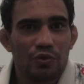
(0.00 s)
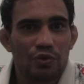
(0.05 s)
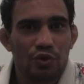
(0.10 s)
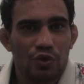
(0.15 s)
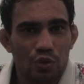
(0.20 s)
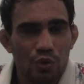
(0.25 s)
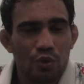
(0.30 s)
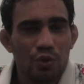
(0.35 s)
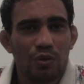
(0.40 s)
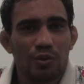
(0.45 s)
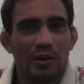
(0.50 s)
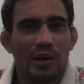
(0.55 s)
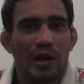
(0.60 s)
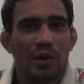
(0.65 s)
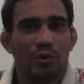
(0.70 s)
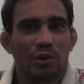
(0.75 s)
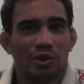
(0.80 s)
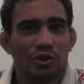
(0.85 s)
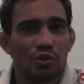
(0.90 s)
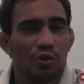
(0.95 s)
two. I
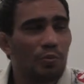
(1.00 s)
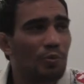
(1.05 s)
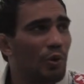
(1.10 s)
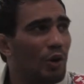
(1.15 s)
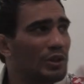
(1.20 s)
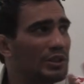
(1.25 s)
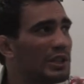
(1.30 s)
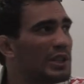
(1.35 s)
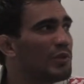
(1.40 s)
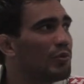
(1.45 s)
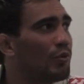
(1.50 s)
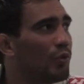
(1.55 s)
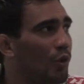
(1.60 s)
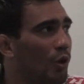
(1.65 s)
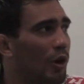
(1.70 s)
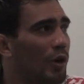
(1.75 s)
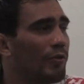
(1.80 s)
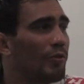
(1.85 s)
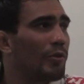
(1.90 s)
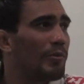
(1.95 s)
was two points. He
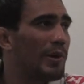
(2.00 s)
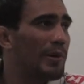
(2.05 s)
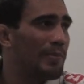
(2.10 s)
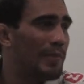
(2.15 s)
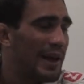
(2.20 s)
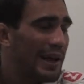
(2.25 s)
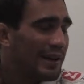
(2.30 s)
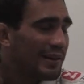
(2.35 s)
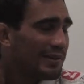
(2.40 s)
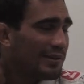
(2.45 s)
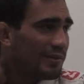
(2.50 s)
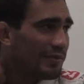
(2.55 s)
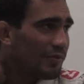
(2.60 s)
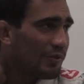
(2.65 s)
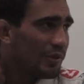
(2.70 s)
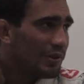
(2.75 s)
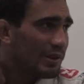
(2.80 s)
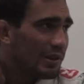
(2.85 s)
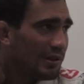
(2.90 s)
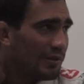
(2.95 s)
four for my back
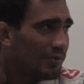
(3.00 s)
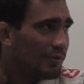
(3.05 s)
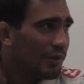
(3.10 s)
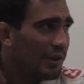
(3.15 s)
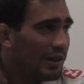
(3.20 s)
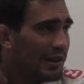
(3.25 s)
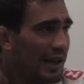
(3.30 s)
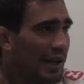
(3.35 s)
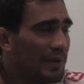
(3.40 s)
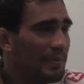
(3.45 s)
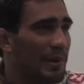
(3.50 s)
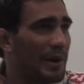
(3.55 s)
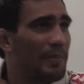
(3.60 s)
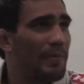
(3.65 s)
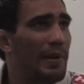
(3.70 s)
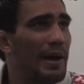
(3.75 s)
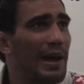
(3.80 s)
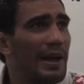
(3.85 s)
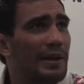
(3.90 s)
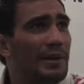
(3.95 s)
for for attack my
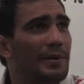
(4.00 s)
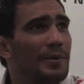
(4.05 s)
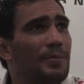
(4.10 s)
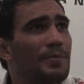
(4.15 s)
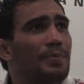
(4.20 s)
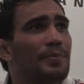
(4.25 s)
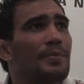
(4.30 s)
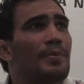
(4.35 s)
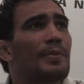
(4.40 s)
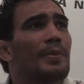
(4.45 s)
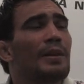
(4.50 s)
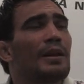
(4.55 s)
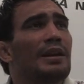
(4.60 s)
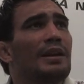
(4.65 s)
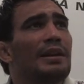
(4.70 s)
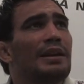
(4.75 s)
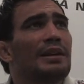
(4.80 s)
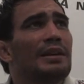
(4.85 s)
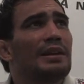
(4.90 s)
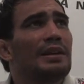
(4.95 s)
back.
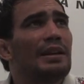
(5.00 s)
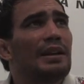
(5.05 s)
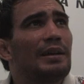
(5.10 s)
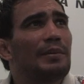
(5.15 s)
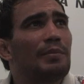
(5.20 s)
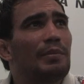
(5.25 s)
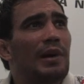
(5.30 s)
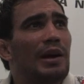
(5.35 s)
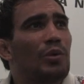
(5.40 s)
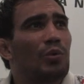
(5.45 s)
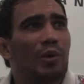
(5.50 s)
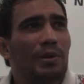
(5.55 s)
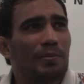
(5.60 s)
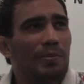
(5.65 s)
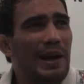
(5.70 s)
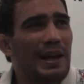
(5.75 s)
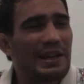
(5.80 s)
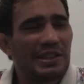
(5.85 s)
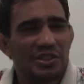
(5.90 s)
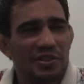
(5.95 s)
I won
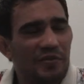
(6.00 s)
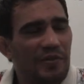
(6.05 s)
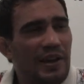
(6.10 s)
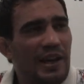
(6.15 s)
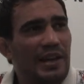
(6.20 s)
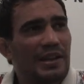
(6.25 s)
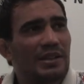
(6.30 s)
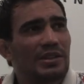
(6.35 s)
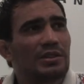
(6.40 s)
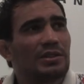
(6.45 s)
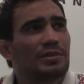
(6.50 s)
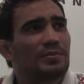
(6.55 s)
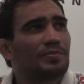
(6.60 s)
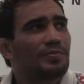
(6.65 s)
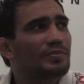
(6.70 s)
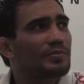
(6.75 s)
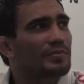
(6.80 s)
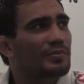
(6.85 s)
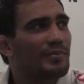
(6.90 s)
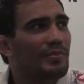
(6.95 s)
by advantage.
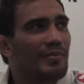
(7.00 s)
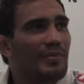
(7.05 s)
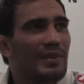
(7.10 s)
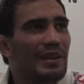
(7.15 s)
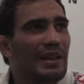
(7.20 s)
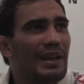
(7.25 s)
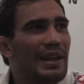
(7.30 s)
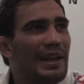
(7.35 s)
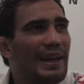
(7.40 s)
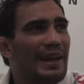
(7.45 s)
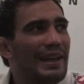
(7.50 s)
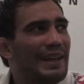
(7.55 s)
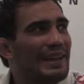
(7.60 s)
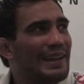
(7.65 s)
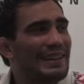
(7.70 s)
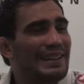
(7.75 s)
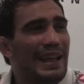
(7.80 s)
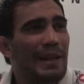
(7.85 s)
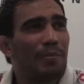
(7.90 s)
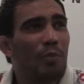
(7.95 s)
And
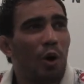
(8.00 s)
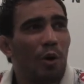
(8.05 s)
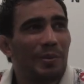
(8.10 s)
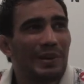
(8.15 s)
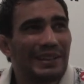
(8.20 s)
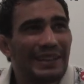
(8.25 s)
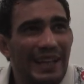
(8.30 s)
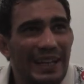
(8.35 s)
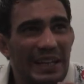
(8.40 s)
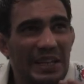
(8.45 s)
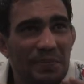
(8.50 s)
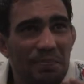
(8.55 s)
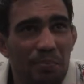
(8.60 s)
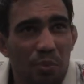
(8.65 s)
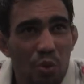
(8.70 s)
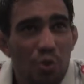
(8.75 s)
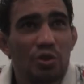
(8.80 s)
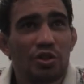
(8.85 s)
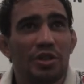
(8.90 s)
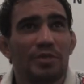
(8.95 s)
at that moment, then he
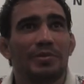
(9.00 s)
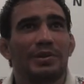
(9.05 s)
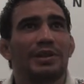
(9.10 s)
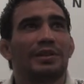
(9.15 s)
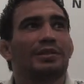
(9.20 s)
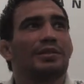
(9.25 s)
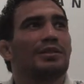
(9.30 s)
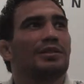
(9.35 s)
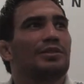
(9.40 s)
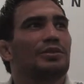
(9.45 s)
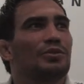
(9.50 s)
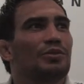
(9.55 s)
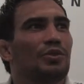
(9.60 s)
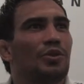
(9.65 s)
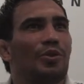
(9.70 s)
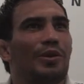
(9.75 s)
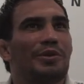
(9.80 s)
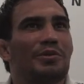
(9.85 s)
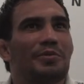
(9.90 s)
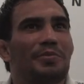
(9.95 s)
pushed me. You
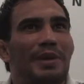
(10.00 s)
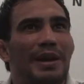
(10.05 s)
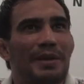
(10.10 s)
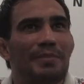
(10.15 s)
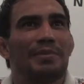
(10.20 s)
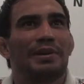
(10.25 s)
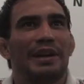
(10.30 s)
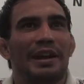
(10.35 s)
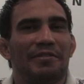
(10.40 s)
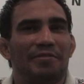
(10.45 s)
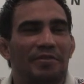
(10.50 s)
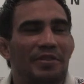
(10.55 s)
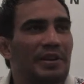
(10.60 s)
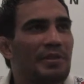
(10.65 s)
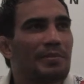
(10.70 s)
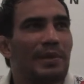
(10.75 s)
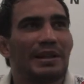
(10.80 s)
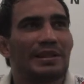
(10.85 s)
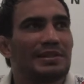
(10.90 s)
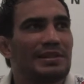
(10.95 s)
know, I remember. I
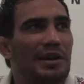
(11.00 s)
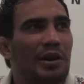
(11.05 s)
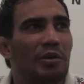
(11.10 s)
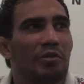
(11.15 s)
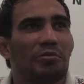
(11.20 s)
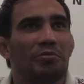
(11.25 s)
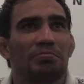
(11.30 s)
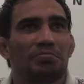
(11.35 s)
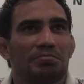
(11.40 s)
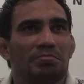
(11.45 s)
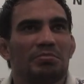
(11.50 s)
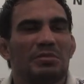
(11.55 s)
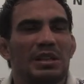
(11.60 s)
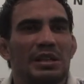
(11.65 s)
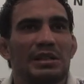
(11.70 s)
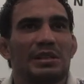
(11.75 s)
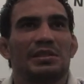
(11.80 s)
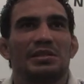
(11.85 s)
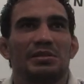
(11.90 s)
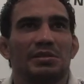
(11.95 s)
think myself,
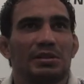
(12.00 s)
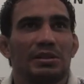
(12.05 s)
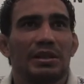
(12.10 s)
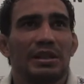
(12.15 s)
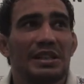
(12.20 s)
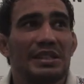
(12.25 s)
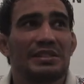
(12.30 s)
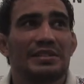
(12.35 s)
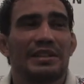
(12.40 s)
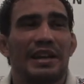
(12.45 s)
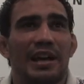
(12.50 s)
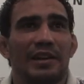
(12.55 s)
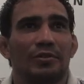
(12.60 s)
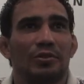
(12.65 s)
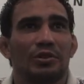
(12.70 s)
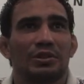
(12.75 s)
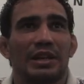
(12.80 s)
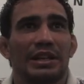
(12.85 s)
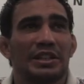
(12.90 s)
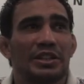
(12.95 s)
is is
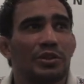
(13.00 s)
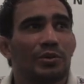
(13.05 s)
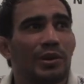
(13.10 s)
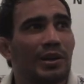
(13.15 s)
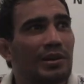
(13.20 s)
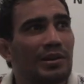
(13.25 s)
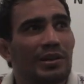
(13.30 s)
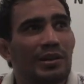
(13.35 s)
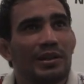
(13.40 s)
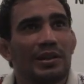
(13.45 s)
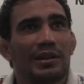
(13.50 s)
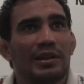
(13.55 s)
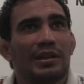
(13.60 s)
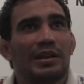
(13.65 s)
nervous. I knew. Uh,